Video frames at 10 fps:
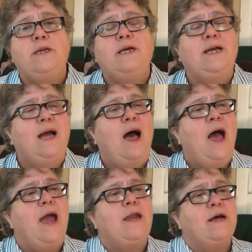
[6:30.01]
to
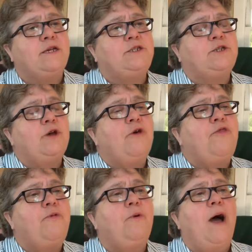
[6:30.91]
guide us
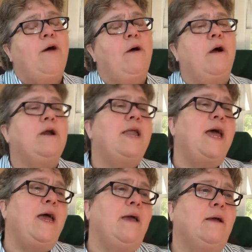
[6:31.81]
throughout our
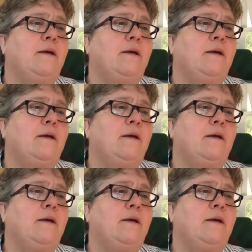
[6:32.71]
day,